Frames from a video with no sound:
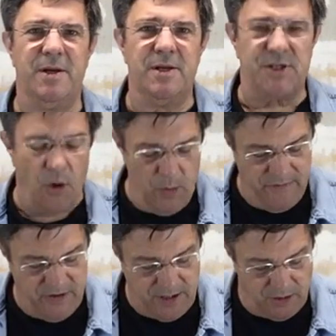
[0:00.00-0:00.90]
So
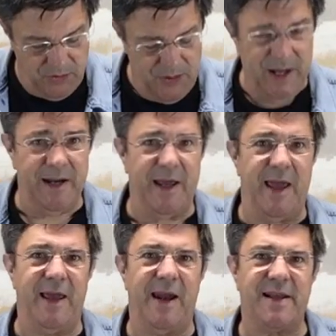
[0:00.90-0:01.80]
we've included
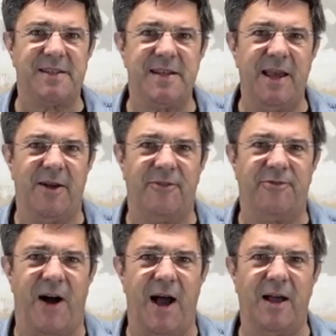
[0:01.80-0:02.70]
an STL
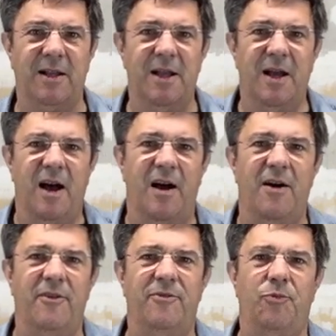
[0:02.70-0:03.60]
file
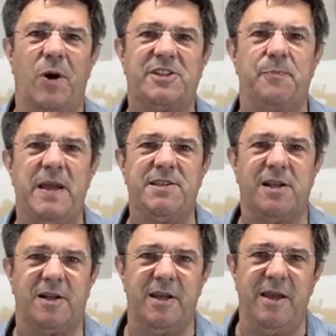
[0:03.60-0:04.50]
of what's
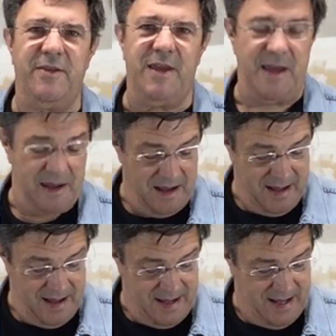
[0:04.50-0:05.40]
basically the
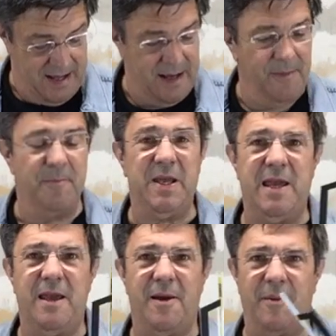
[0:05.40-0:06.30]

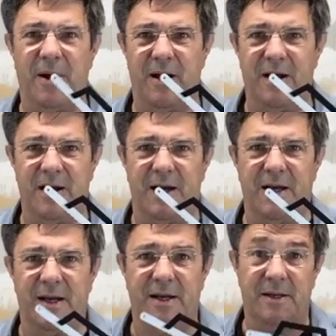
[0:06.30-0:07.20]
mini
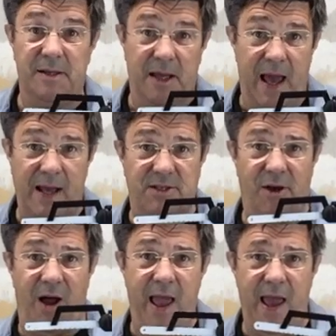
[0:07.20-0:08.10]

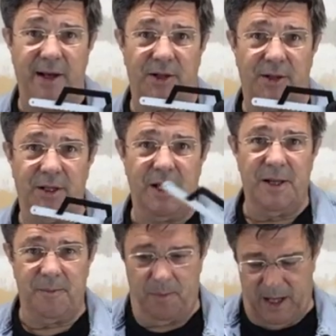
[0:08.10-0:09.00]
hacksaw handle,
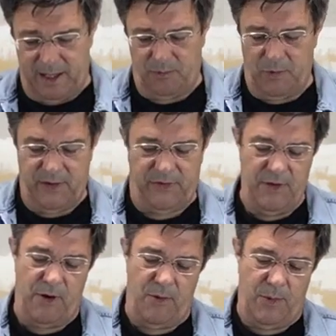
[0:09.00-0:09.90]
but with
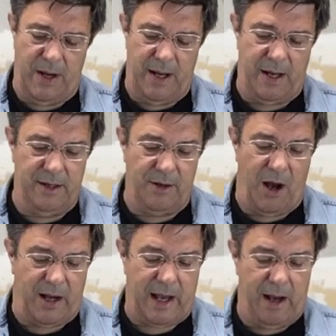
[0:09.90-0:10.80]
no
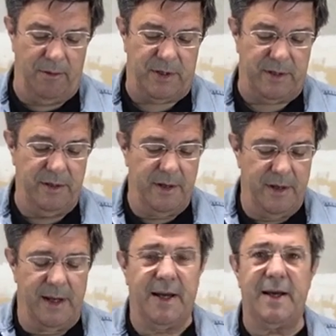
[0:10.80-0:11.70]
knockout
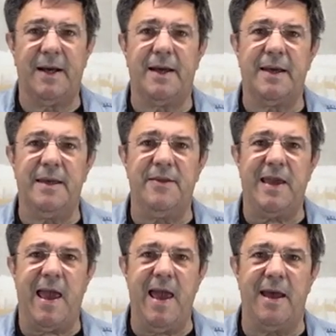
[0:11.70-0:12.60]
in
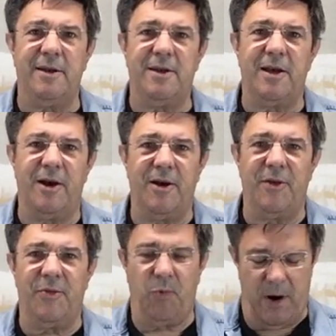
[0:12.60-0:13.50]
the end
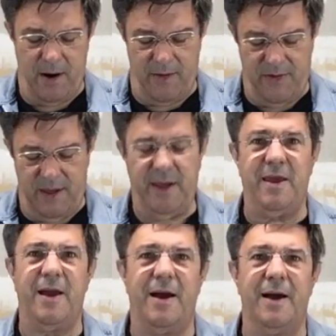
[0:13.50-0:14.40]
where
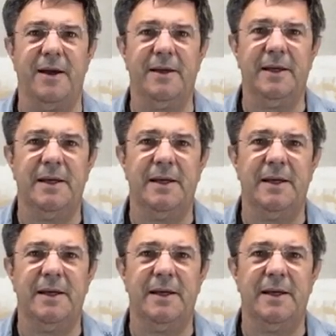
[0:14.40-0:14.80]
the